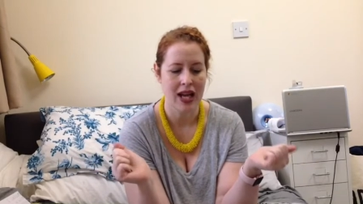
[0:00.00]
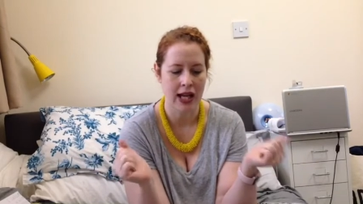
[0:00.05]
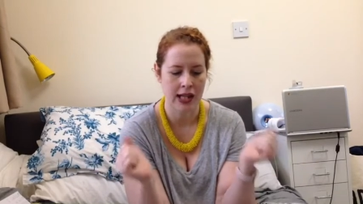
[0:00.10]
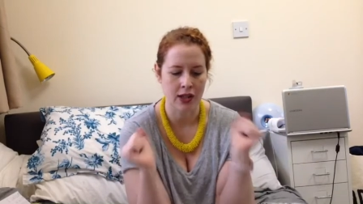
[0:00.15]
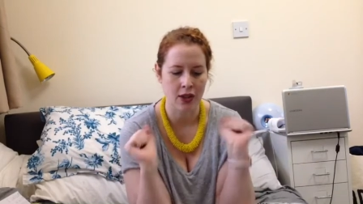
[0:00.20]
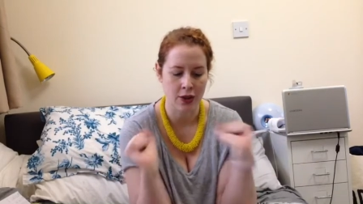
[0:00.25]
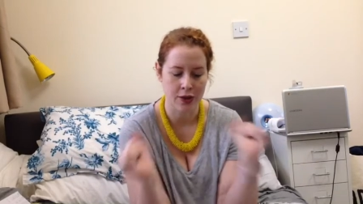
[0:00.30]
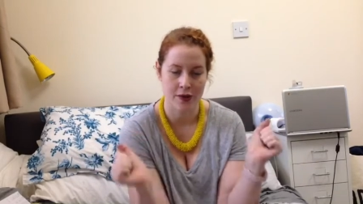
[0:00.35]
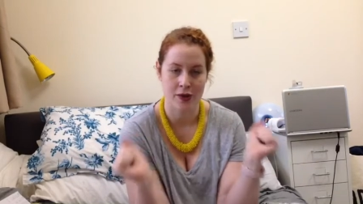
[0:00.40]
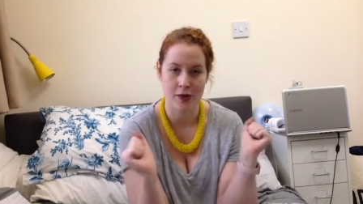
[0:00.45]
a
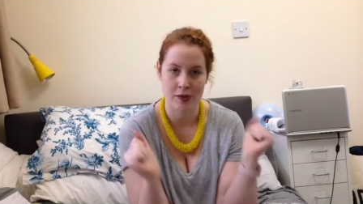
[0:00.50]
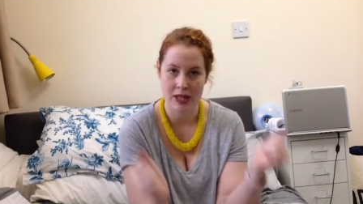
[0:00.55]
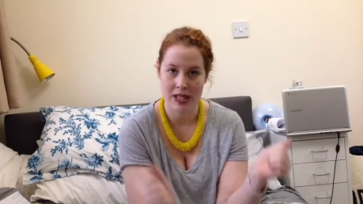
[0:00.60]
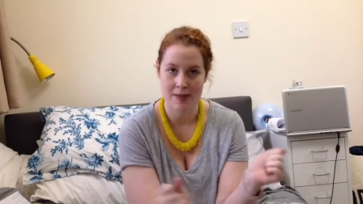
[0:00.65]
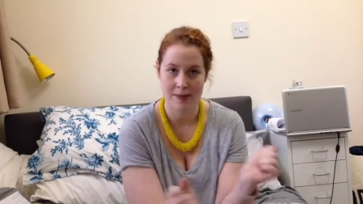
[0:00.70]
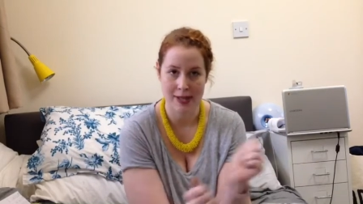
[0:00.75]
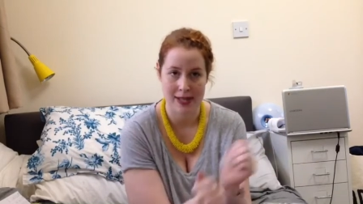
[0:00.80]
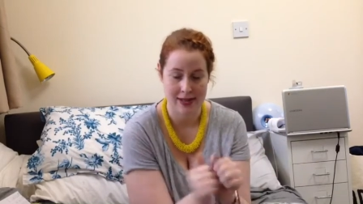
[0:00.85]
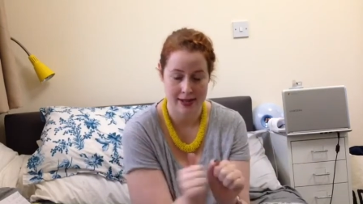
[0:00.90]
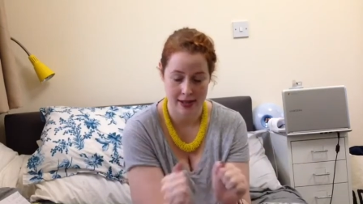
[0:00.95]
lot of the
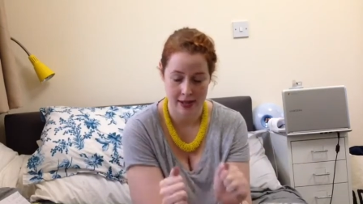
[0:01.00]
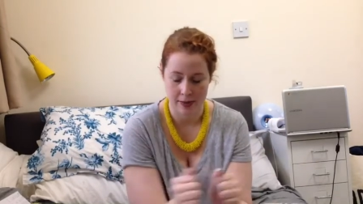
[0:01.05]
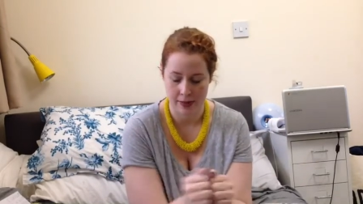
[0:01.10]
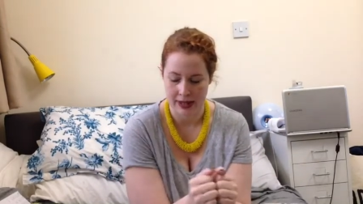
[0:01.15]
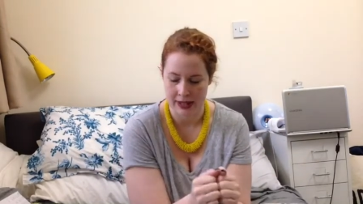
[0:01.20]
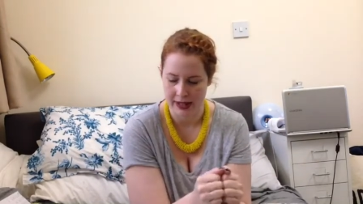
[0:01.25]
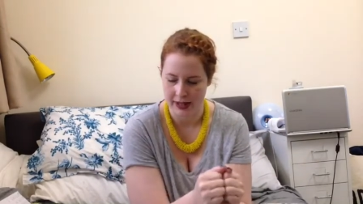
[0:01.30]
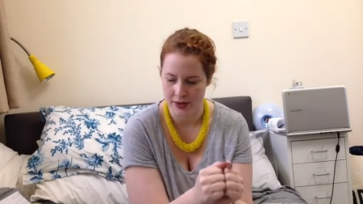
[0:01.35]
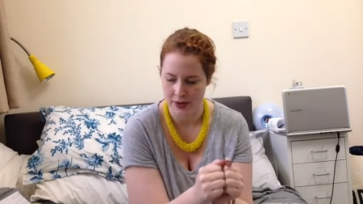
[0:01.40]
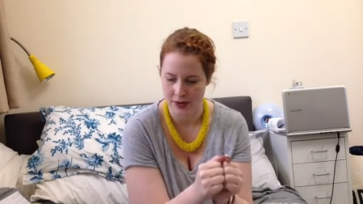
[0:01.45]
recipes that I
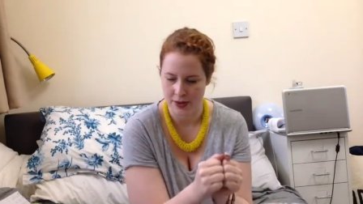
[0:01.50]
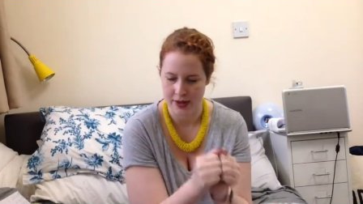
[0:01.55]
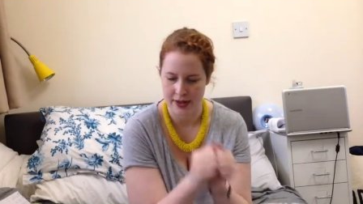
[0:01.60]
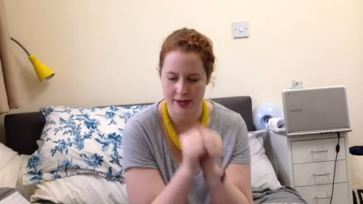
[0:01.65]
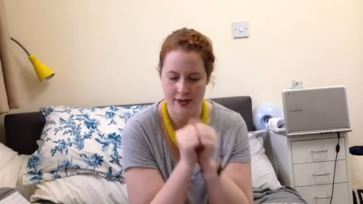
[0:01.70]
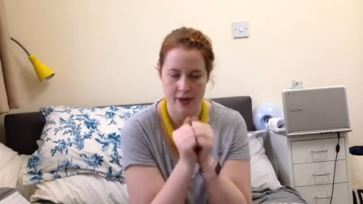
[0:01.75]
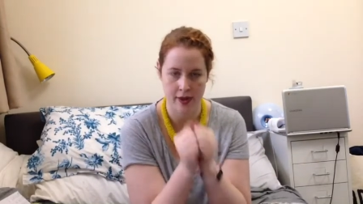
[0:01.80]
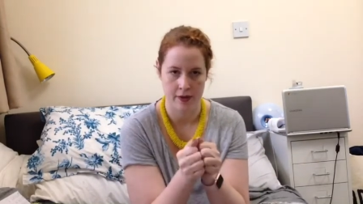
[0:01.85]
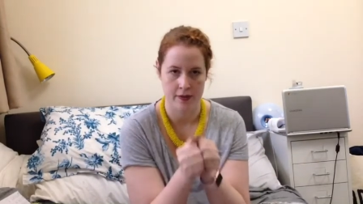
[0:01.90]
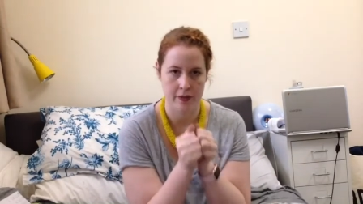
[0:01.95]
really enjoy.
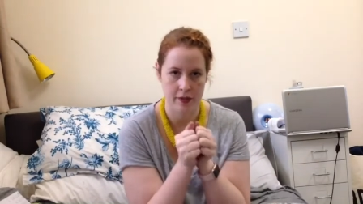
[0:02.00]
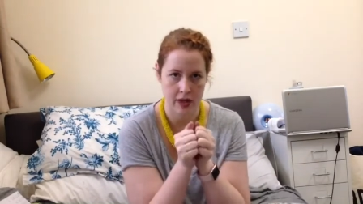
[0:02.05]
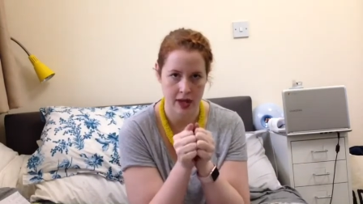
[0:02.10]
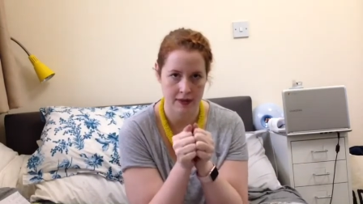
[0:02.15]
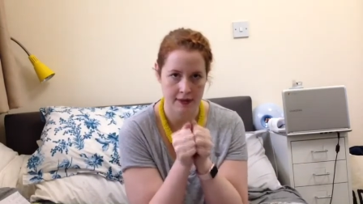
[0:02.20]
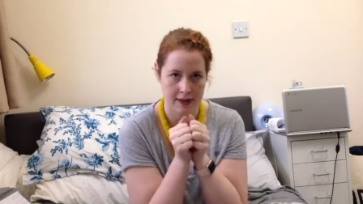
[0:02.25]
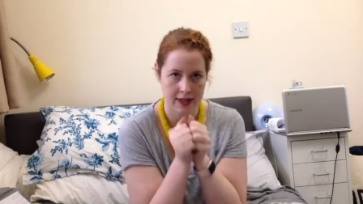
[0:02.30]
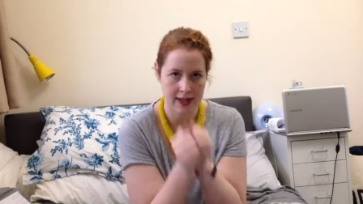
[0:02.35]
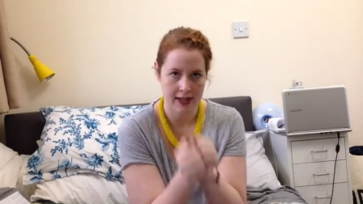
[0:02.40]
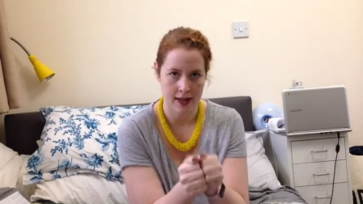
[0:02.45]
So I
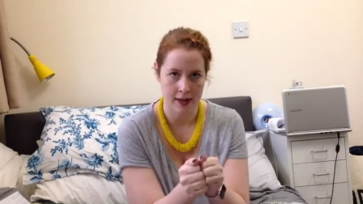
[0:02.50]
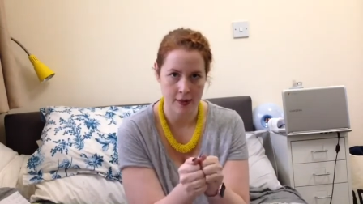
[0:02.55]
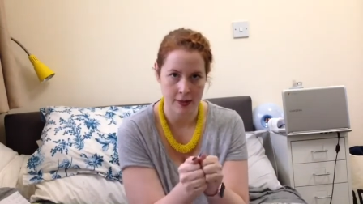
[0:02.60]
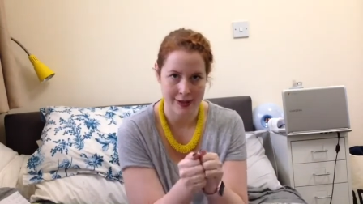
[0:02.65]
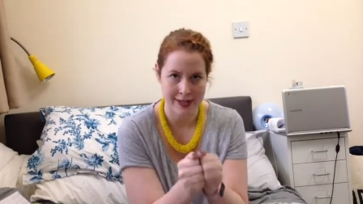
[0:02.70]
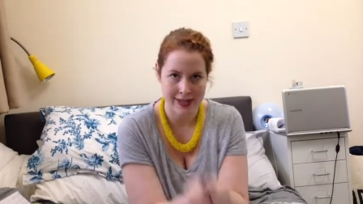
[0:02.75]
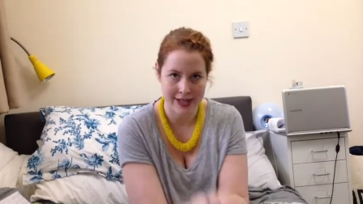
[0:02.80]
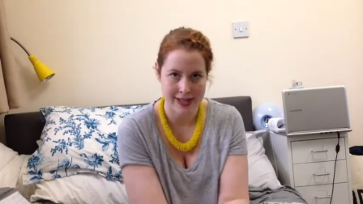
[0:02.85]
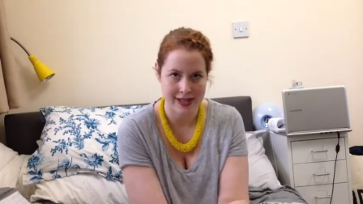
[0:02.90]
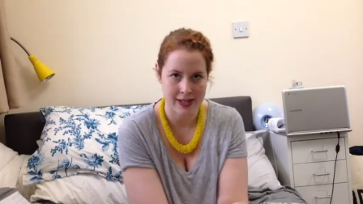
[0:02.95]
figured I would
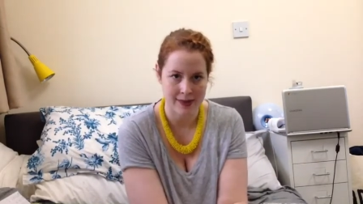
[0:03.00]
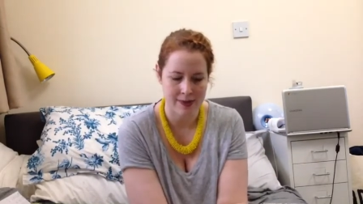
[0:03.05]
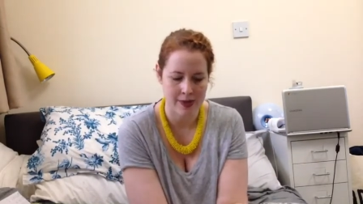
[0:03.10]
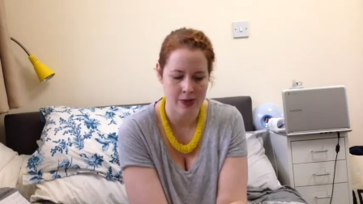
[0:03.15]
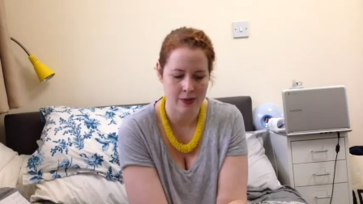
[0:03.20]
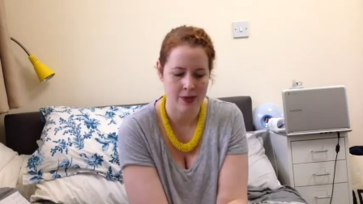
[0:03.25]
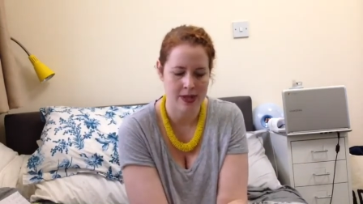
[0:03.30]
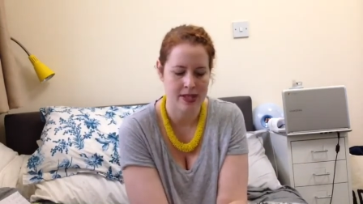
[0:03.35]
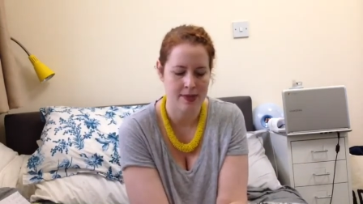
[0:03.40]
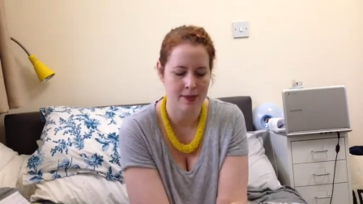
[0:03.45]
share some of
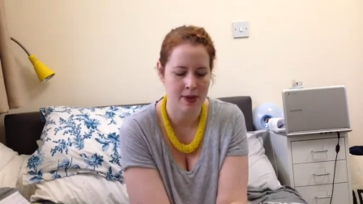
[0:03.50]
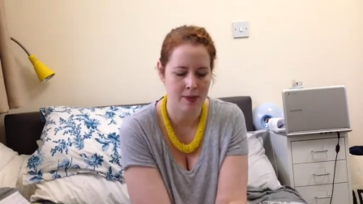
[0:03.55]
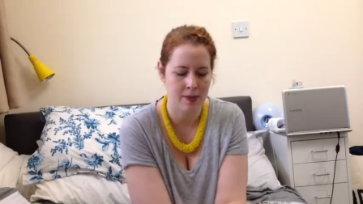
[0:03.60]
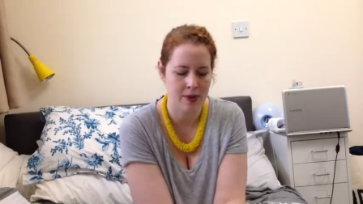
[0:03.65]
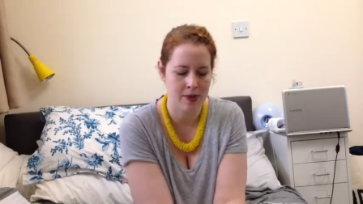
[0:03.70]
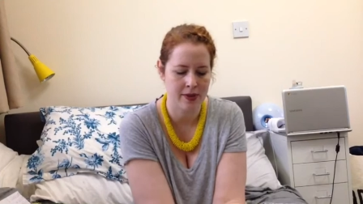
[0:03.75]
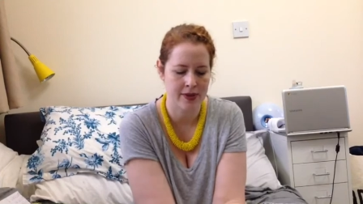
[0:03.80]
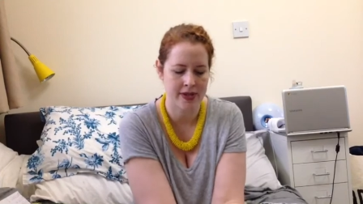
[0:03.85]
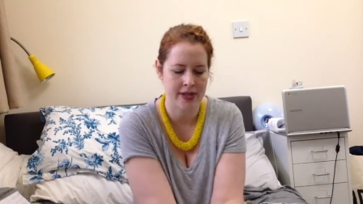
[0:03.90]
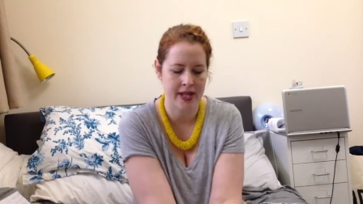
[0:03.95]
the recipe
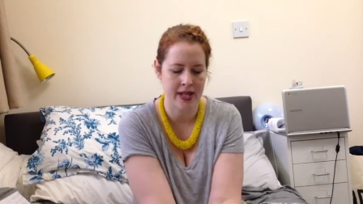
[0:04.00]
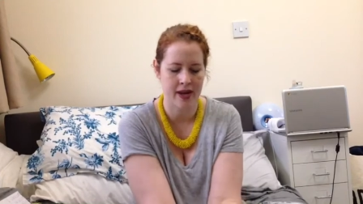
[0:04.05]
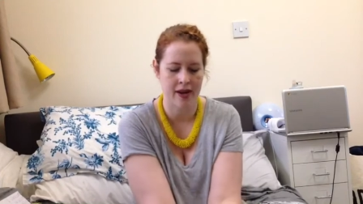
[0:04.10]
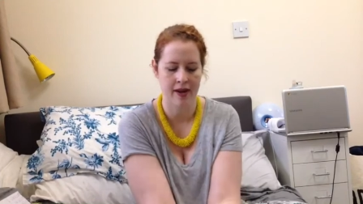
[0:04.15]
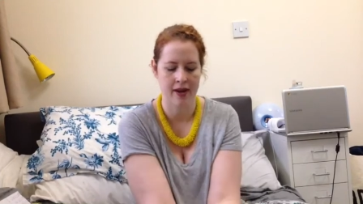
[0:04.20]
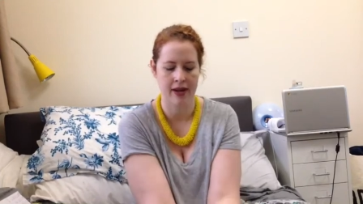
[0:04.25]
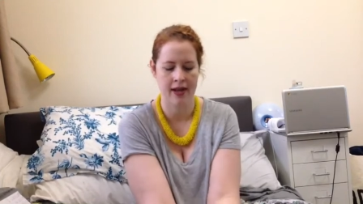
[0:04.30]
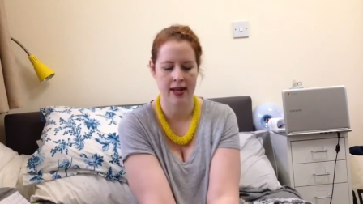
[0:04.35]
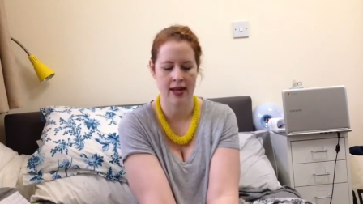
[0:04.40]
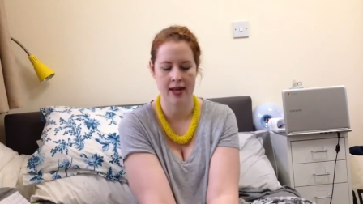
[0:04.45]
books that
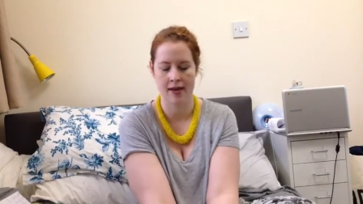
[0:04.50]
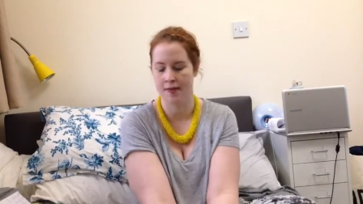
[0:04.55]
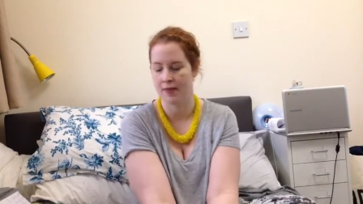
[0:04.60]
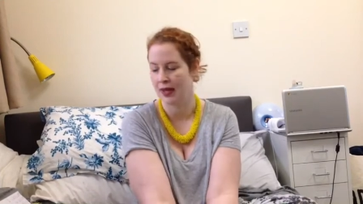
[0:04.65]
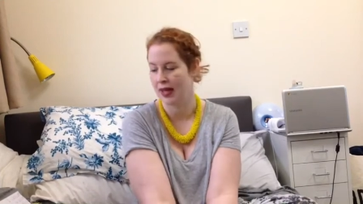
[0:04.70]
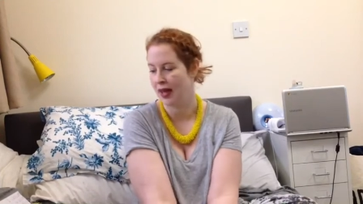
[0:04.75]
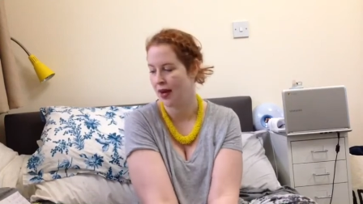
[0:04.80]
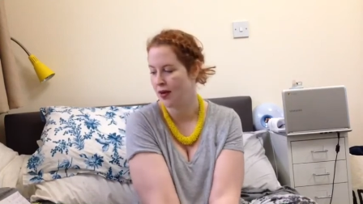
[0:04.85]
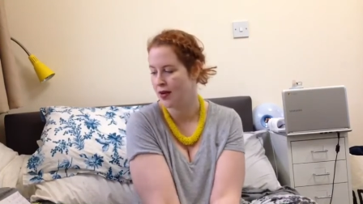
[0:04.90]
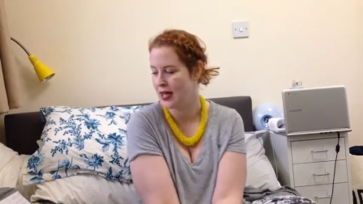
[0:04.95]
I am
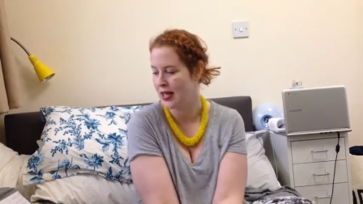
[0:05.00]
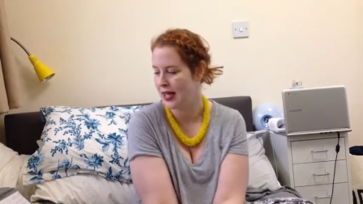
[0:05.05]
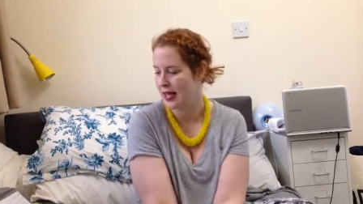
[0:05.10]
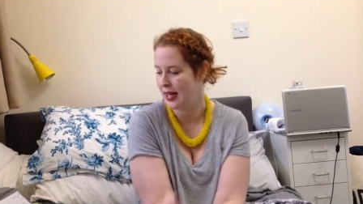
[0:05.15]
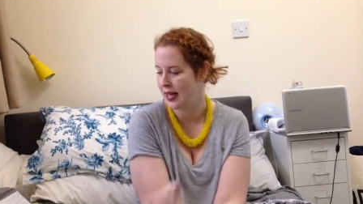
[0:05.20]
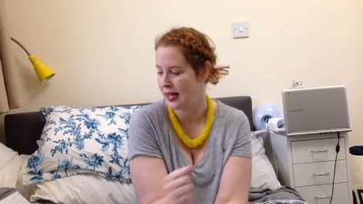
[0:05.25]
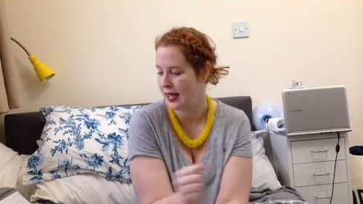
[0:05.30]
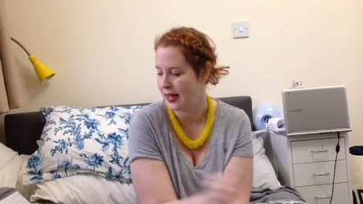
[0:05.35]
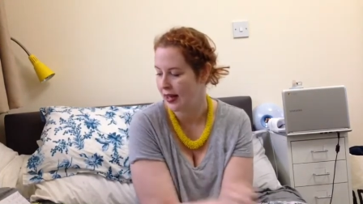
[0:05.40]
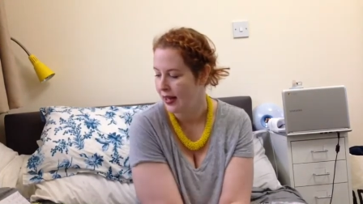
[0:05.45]

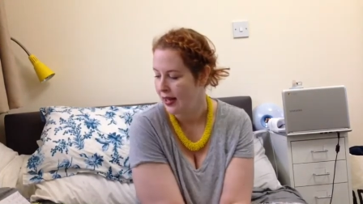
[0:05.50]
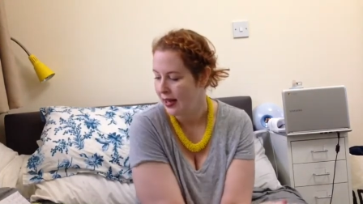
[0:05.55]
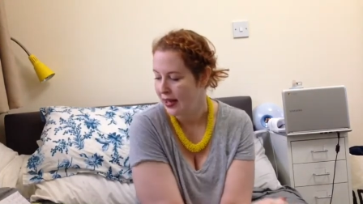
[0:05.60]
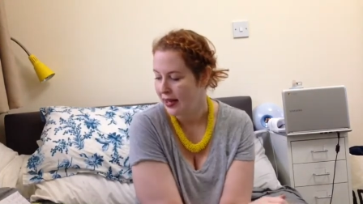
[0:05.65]
currently